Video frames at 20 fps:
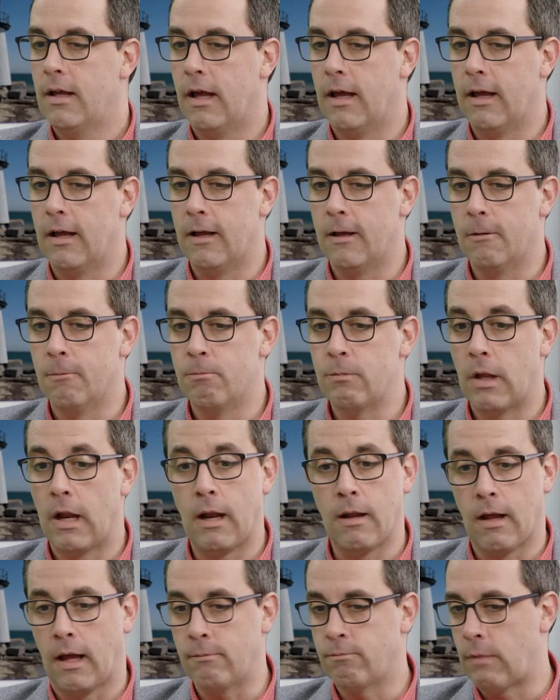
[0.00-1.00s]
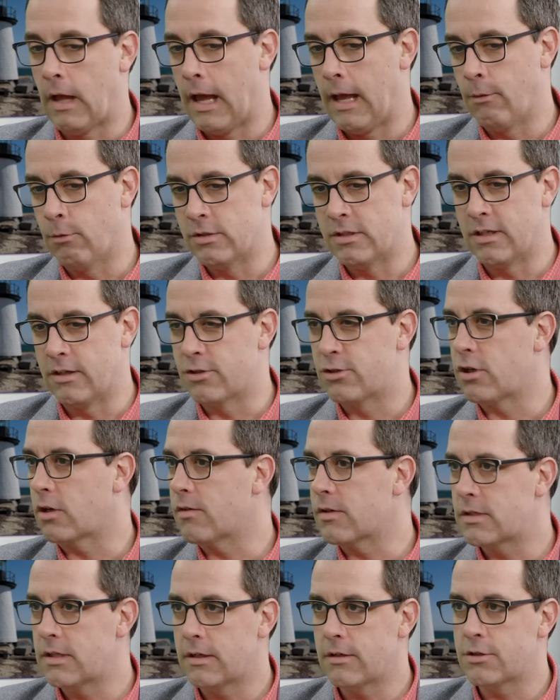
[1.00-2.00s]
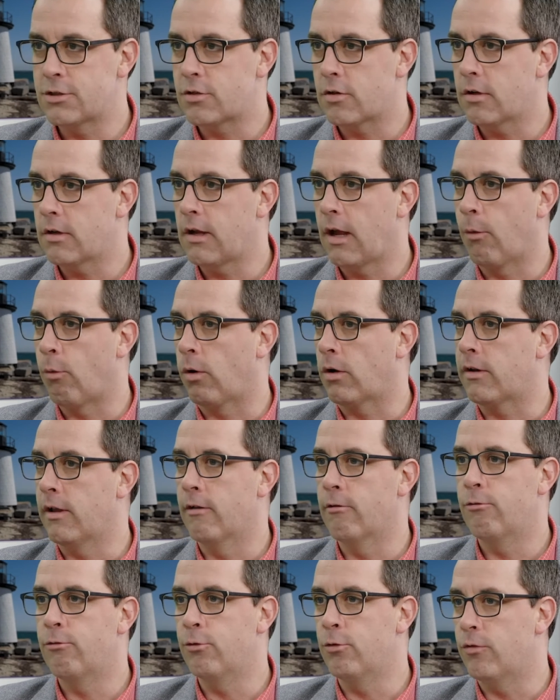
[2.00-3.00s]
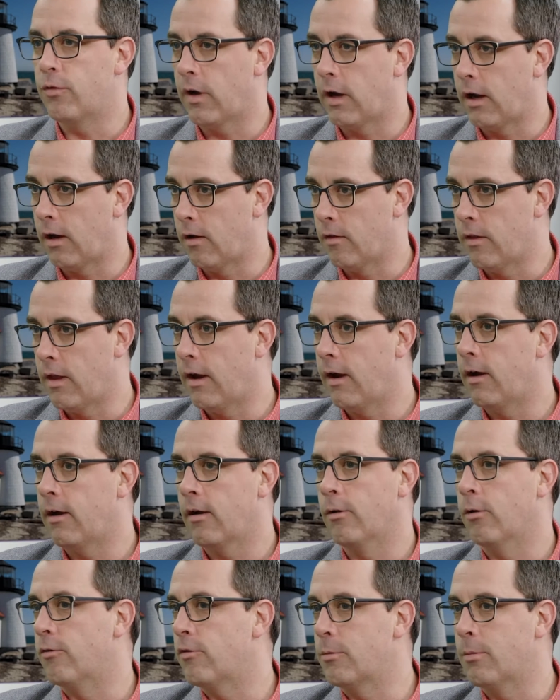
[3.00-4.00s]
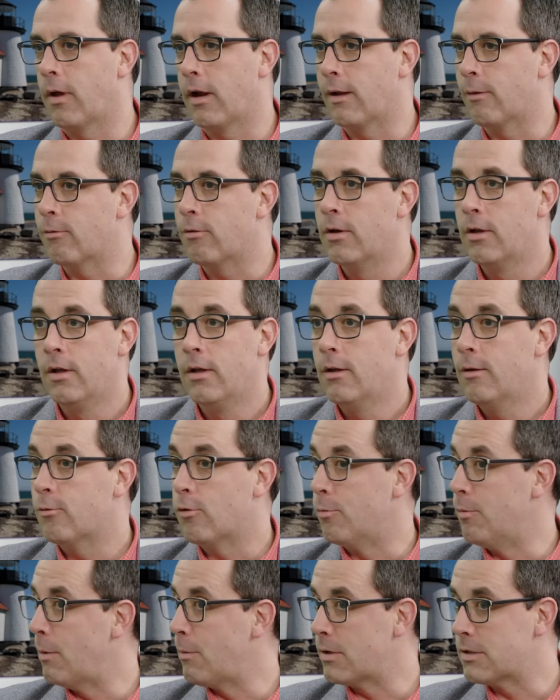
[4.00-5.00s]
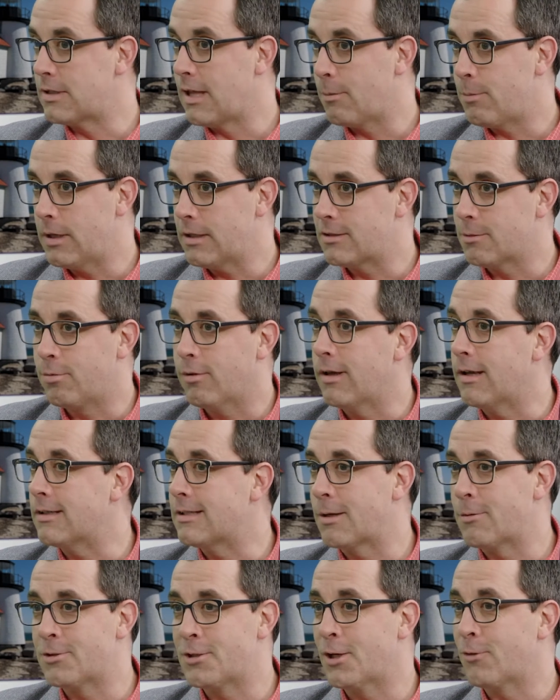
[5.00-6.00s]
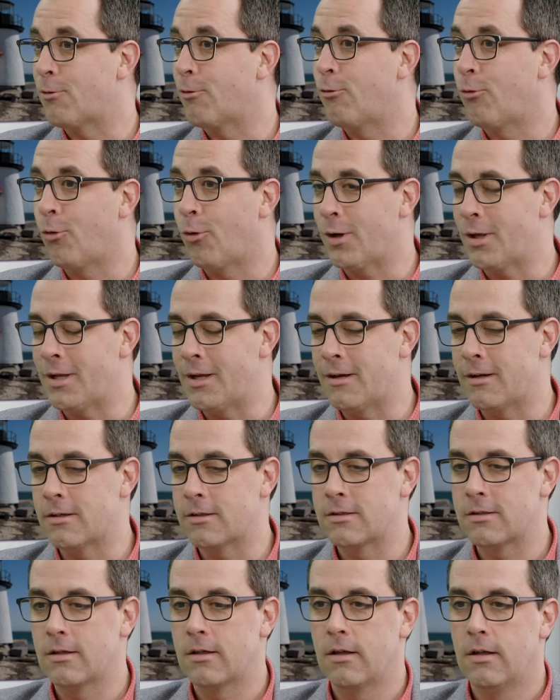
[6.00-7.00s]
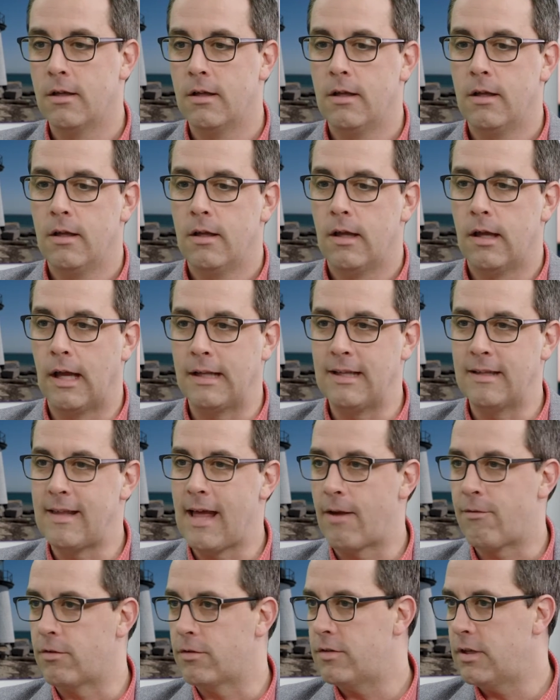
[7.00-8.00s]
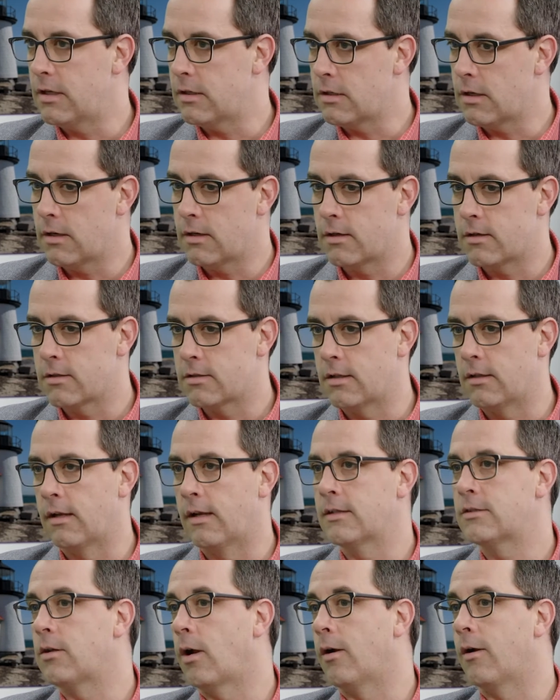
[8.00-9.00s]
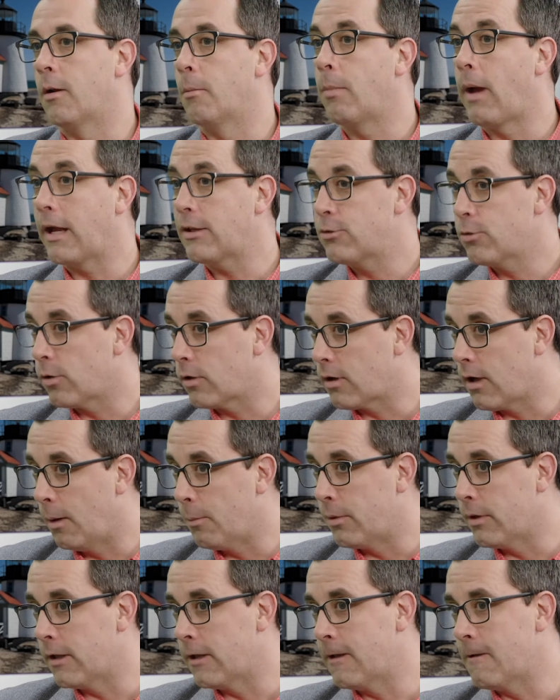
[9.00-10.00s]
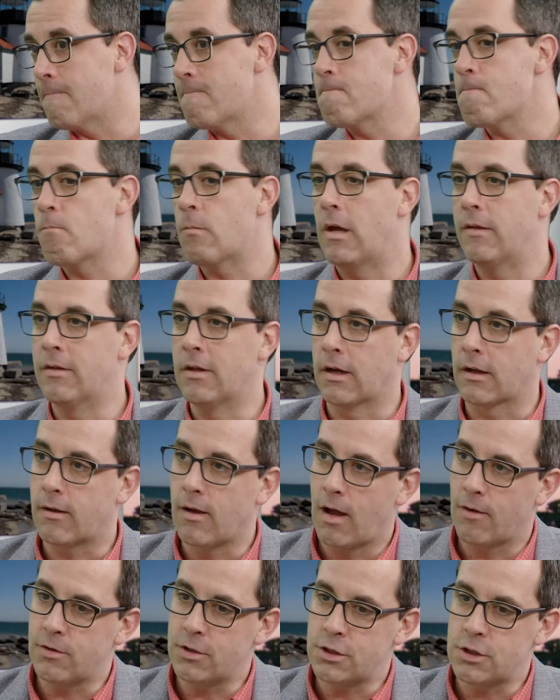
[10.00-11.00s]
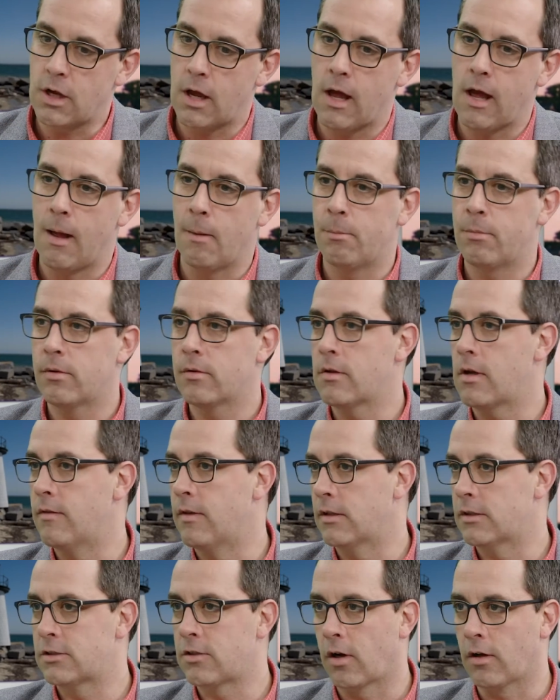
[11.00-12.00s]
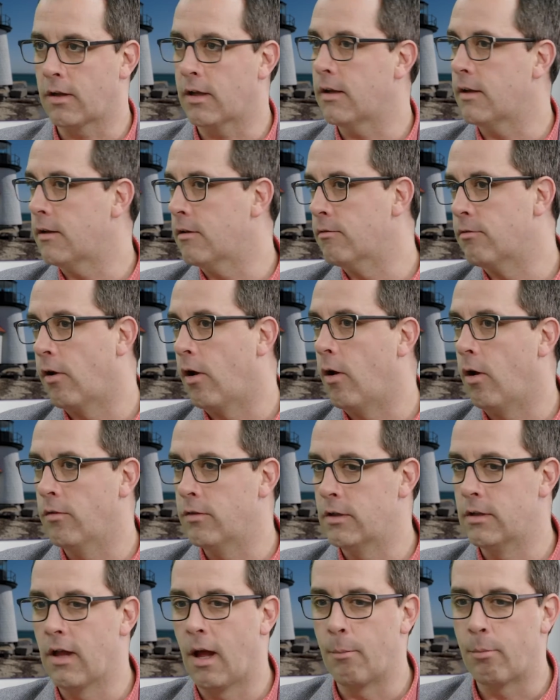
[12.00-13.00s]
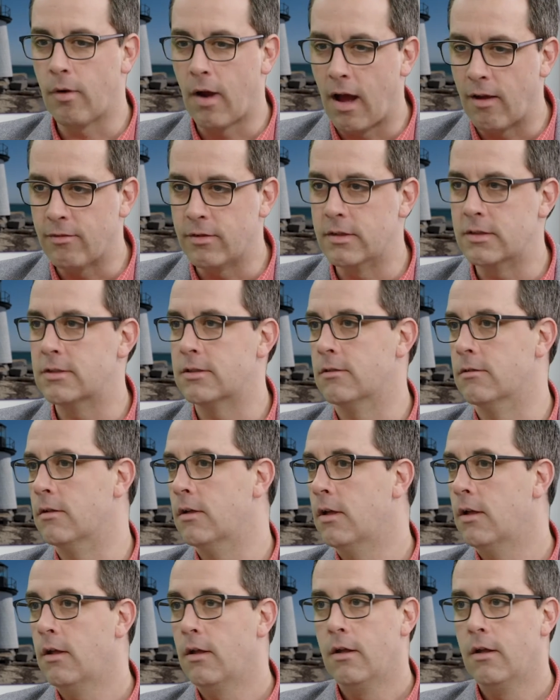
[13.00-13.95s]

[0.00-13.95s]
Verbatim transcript: Um, I, I, I, was in the service industry. I worked at Food for Here and There. I don't know if anybody remembers that pizza place that was here for 40 years. I did that for 10 years, and then I started a bike tour company, and then a coffee shop, and then started getting involved in nonprofits and